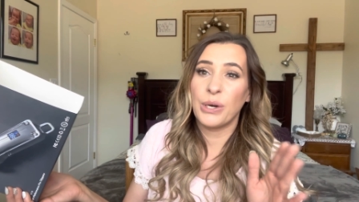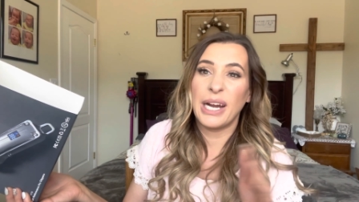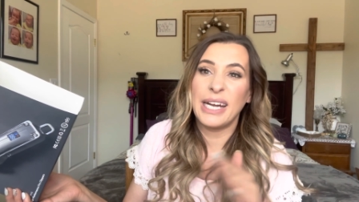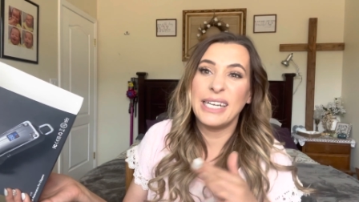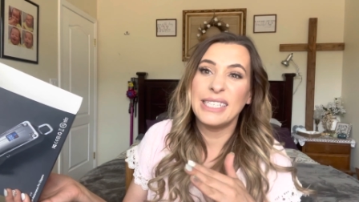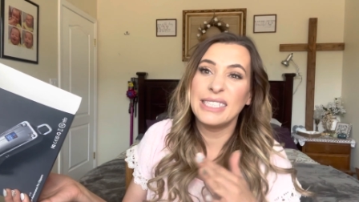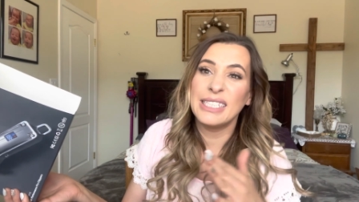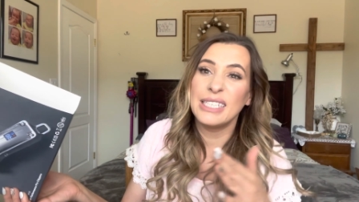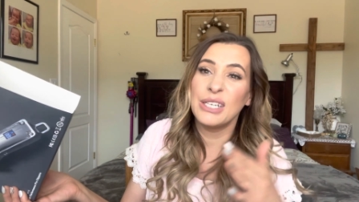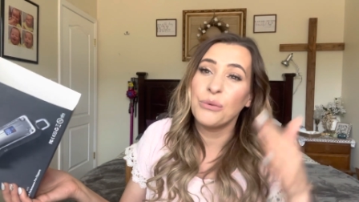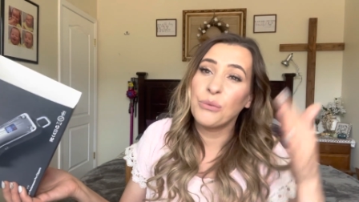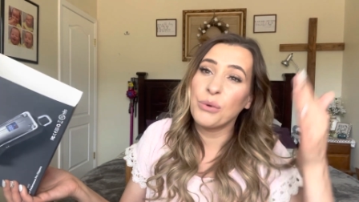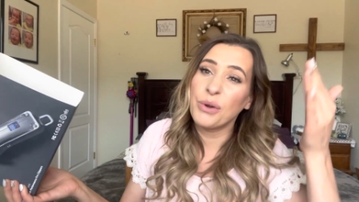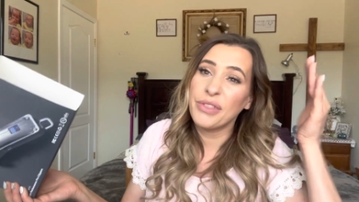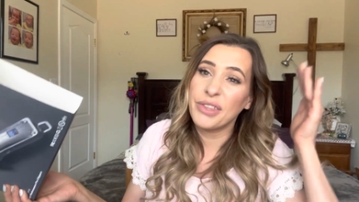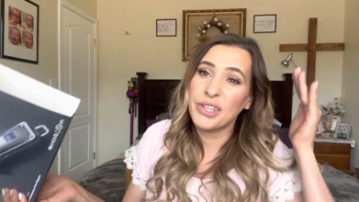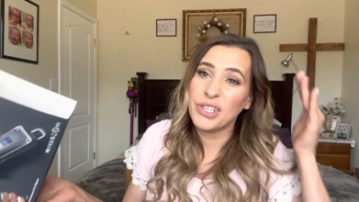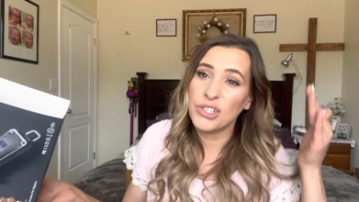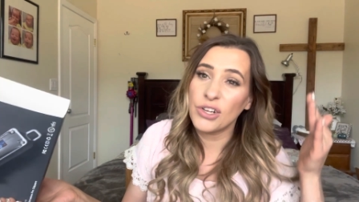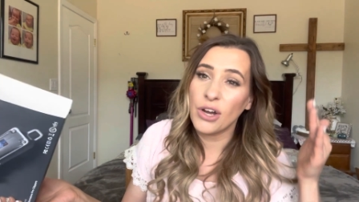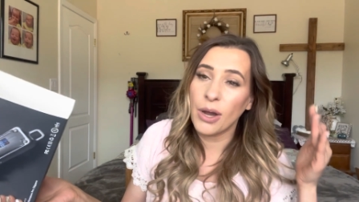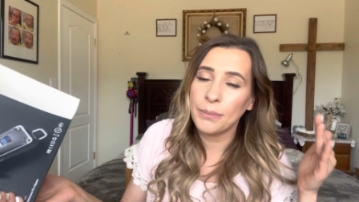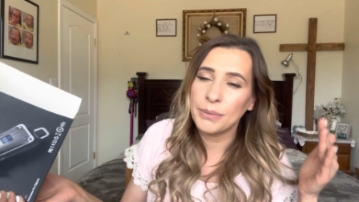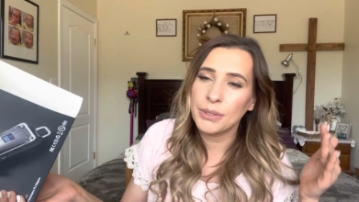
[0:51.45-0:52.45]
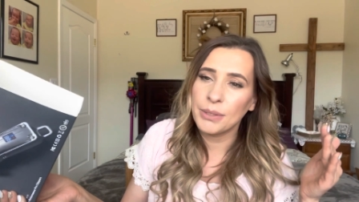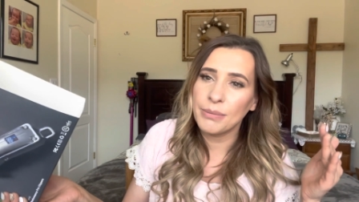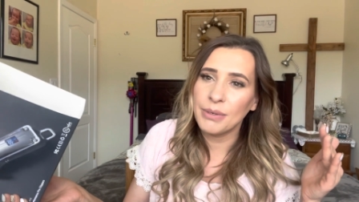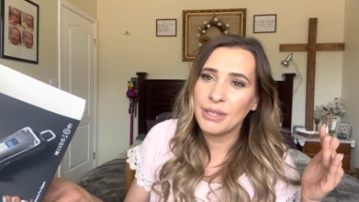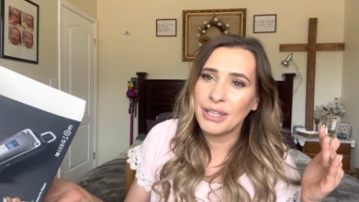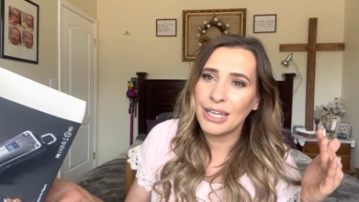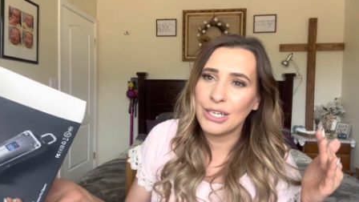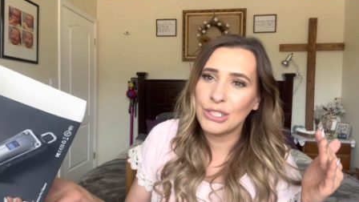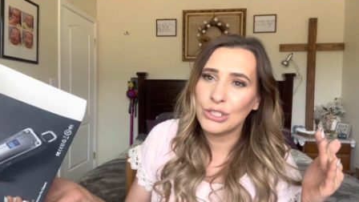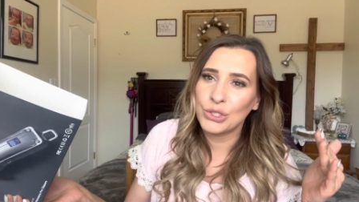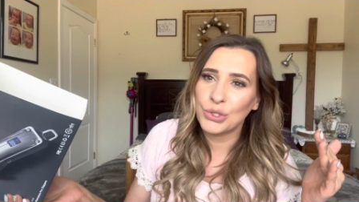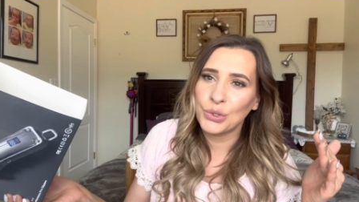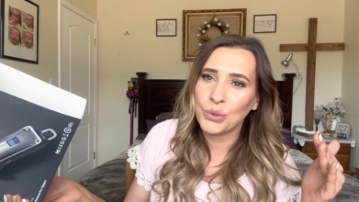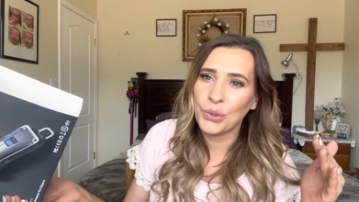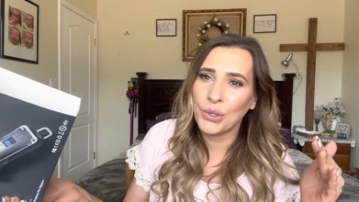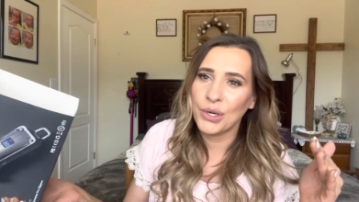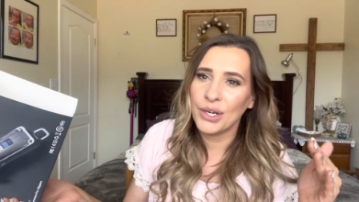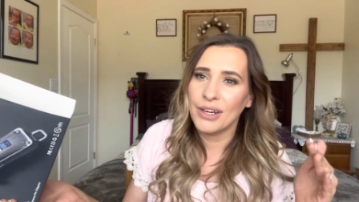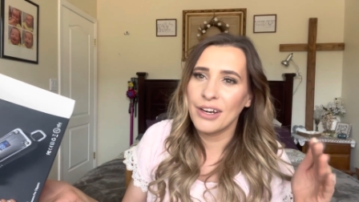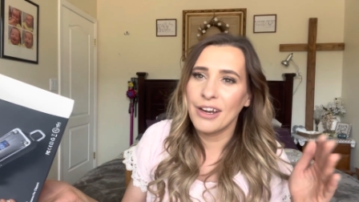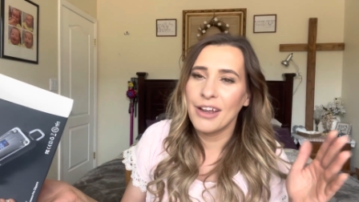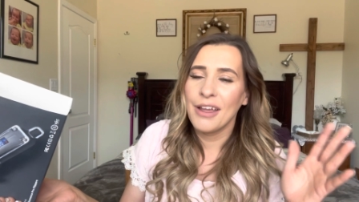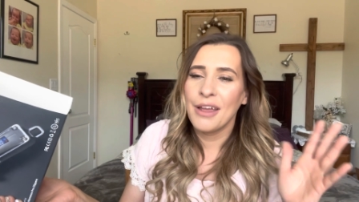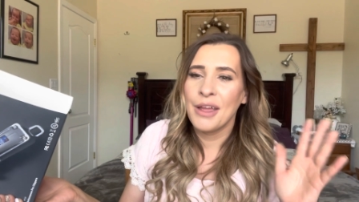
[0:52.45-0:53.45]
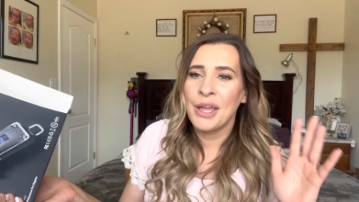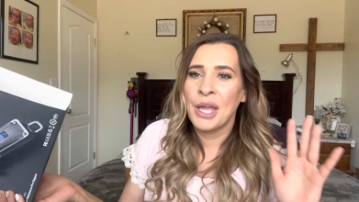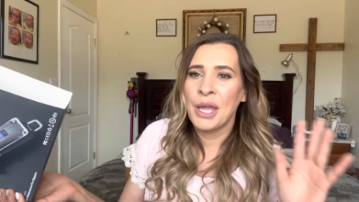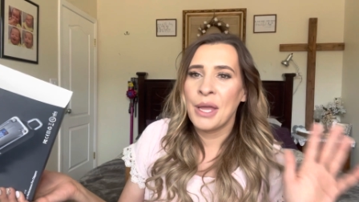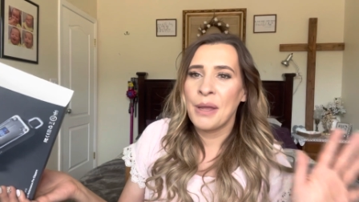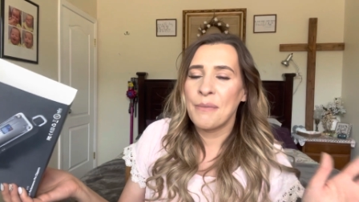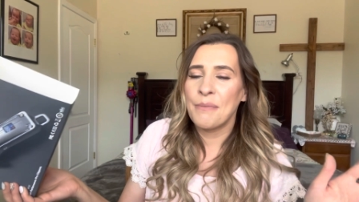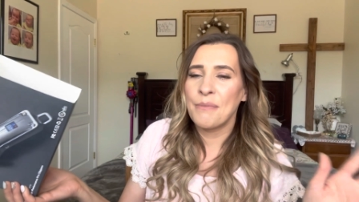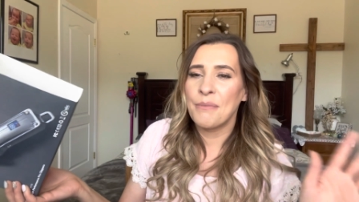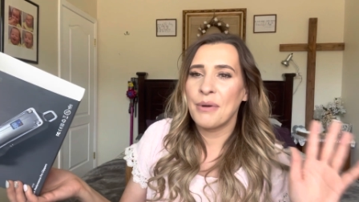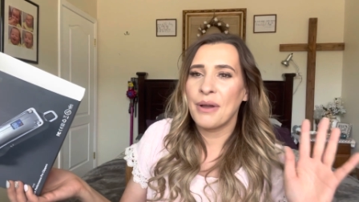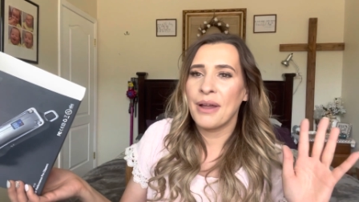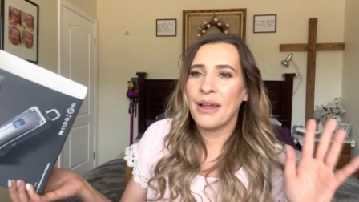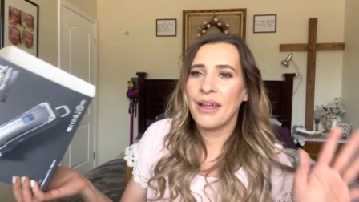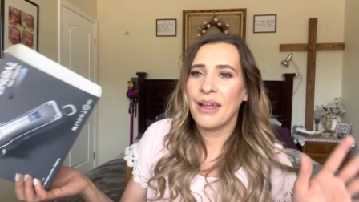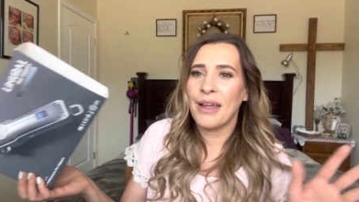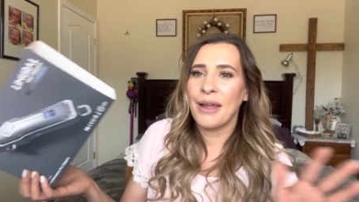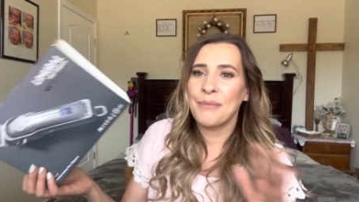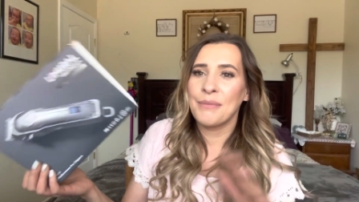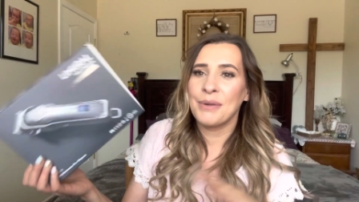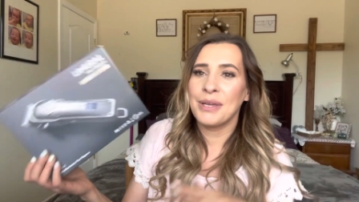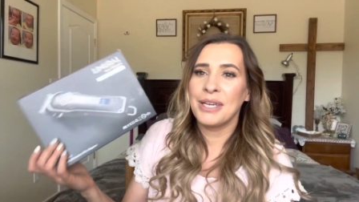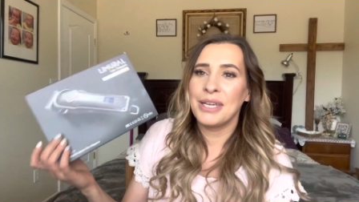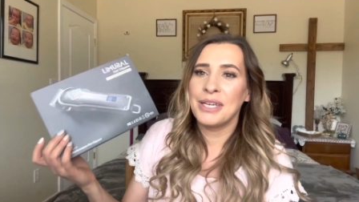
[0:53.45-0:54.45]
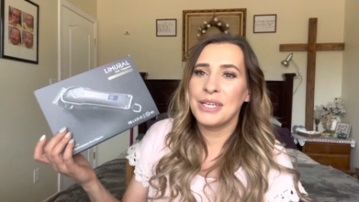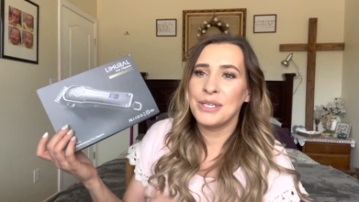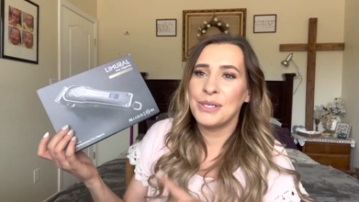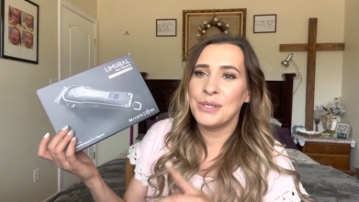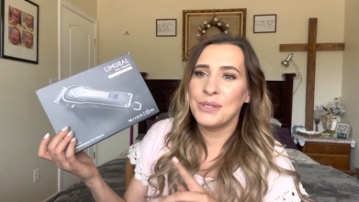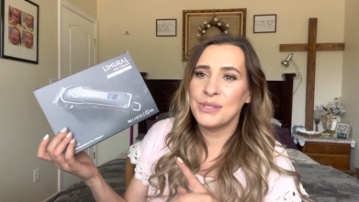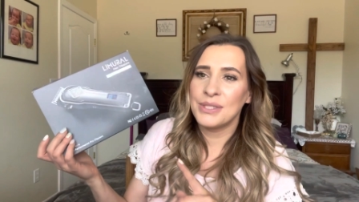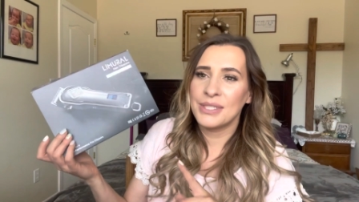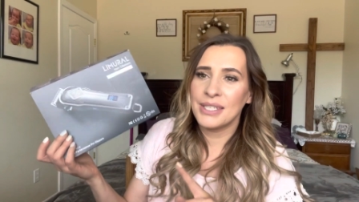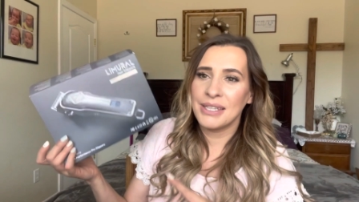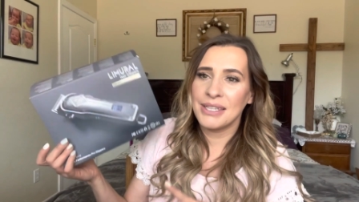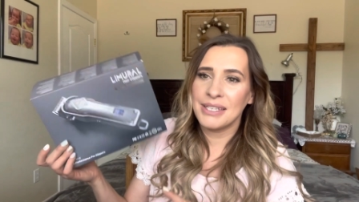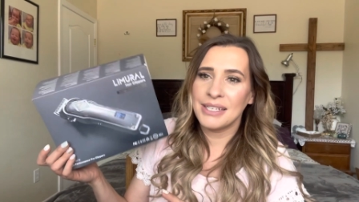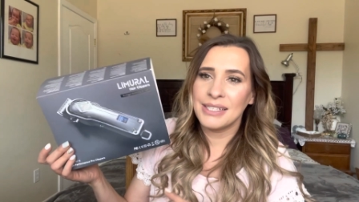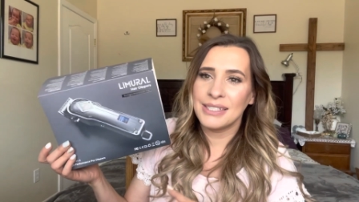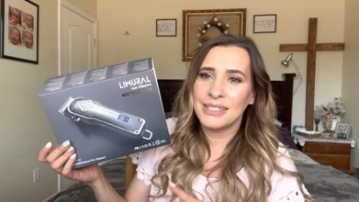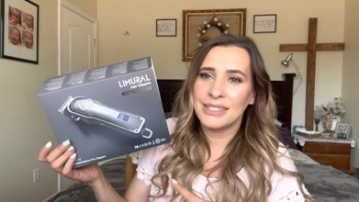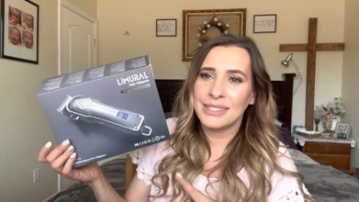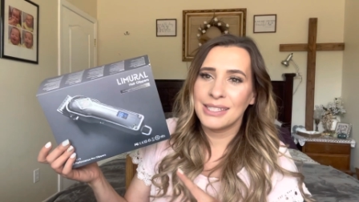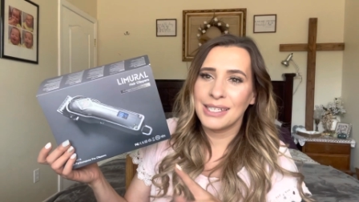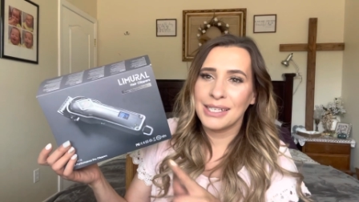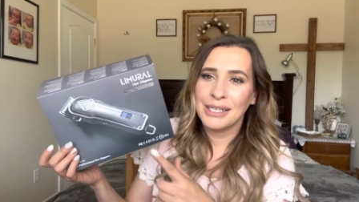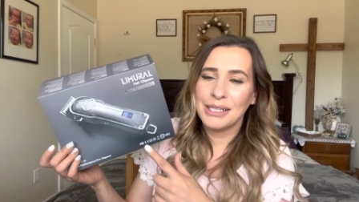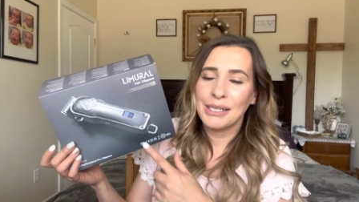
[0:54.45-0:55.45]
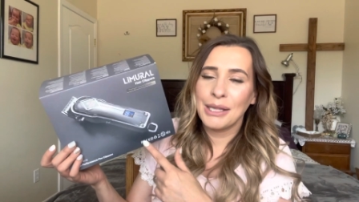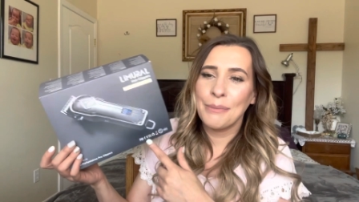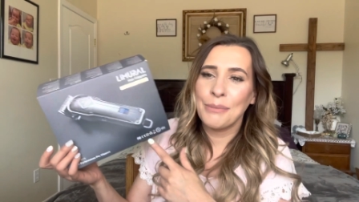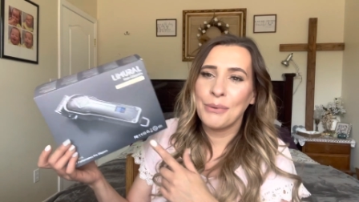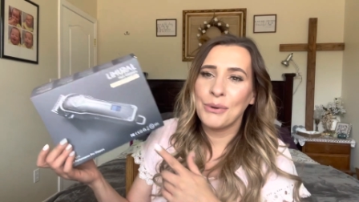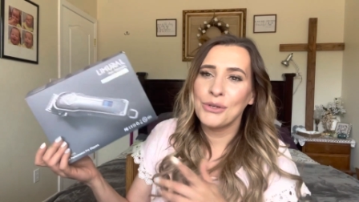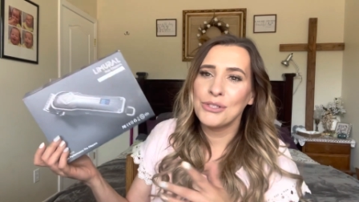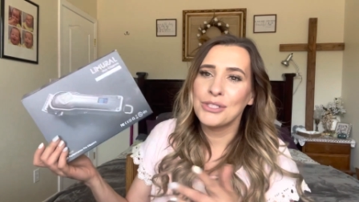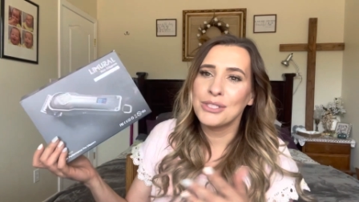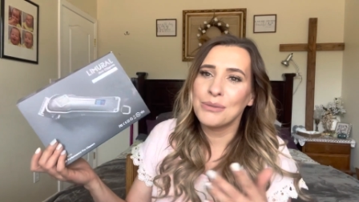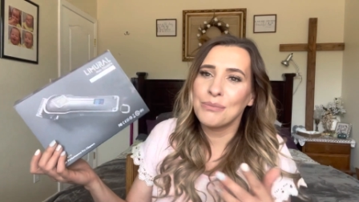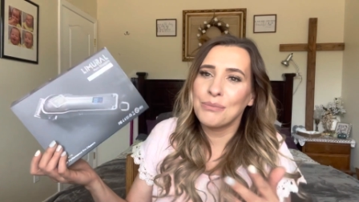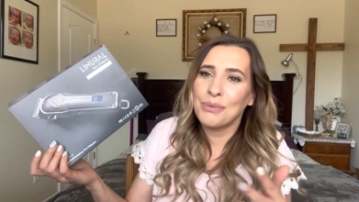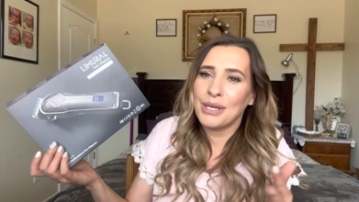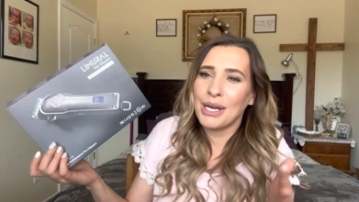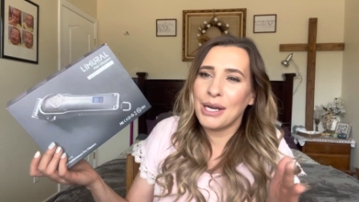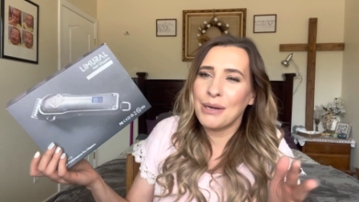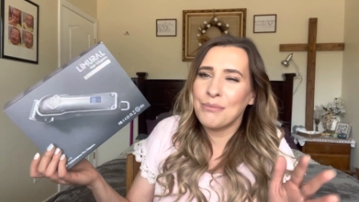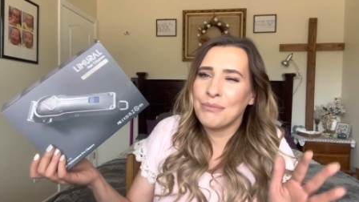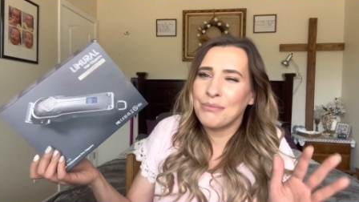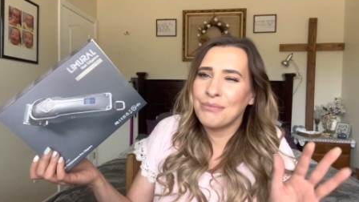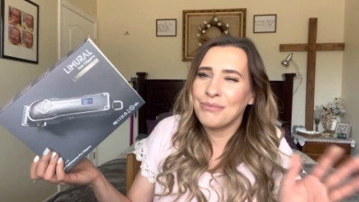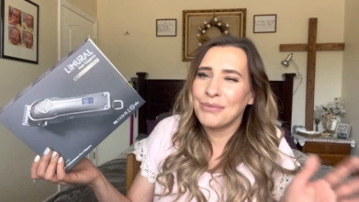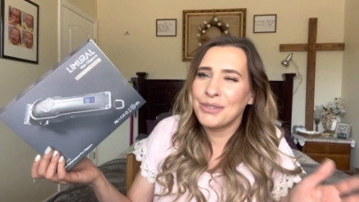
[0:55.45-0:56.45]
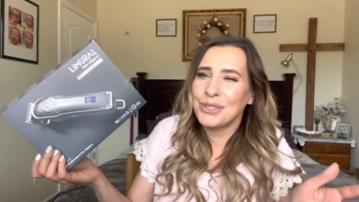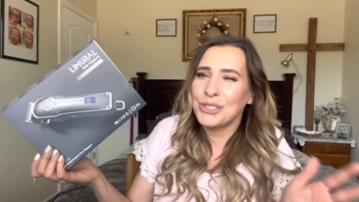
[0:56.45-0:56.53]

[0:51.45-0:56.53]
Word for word: I didn't want the top to be that short but I'm getting used to these clippers, but I'm,